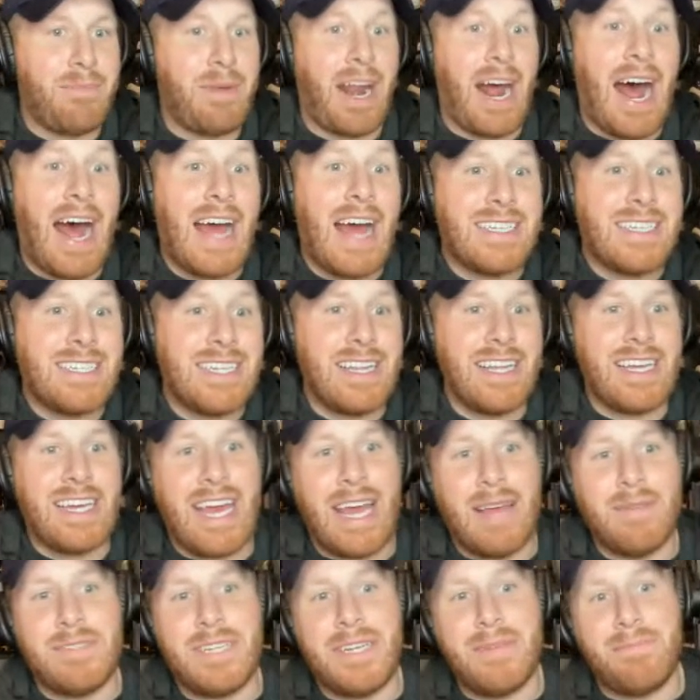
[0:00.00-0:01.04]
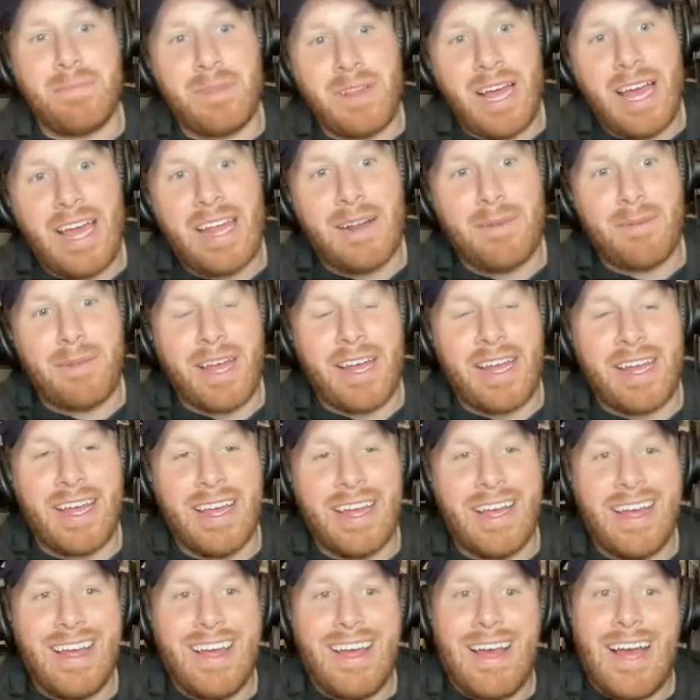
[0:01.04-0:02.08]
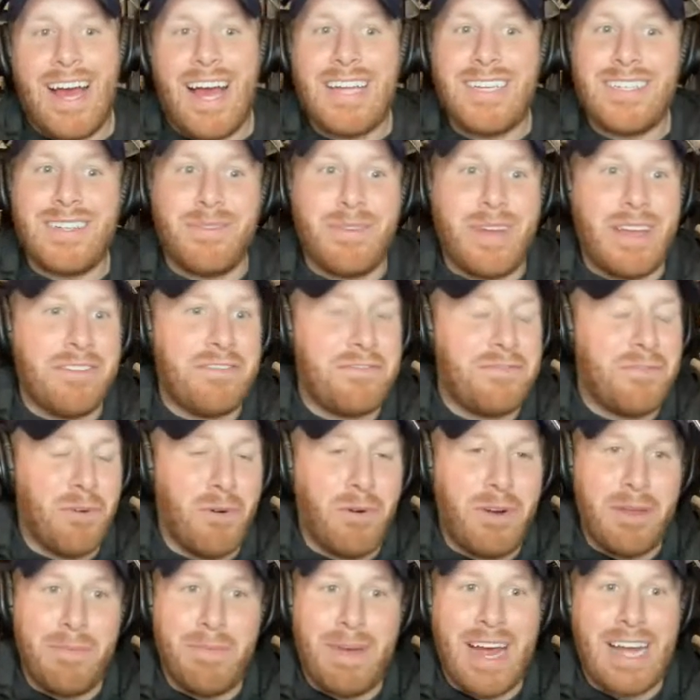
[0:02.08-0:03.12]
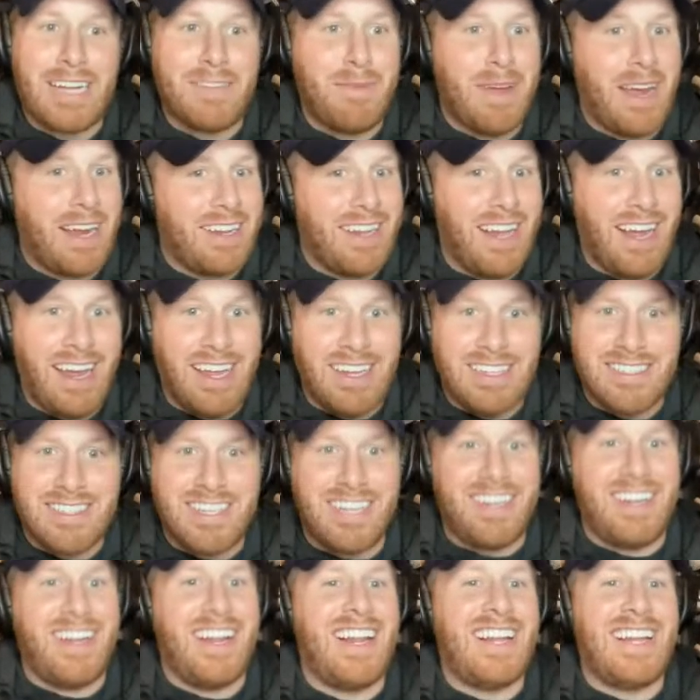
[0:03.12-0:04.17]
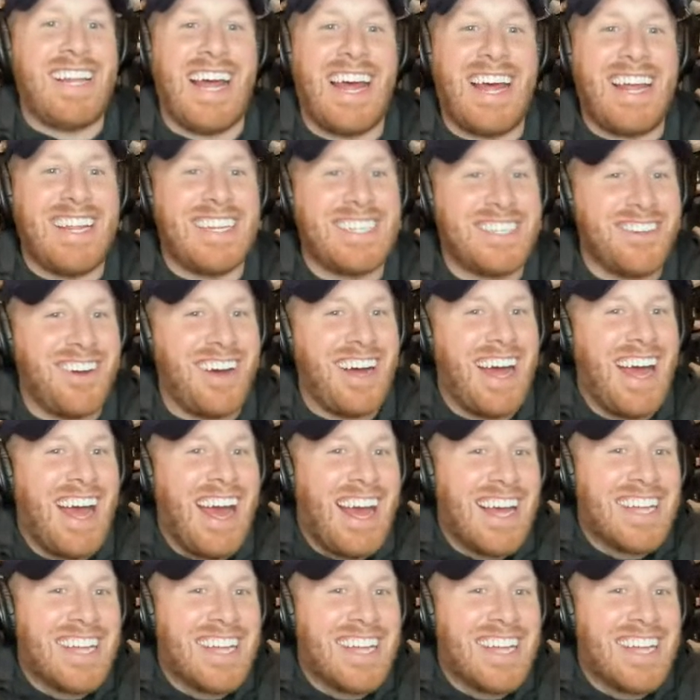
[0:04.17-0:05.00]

But I see the games he played, and I'm like, I saw him get 40 back-to-back nights. so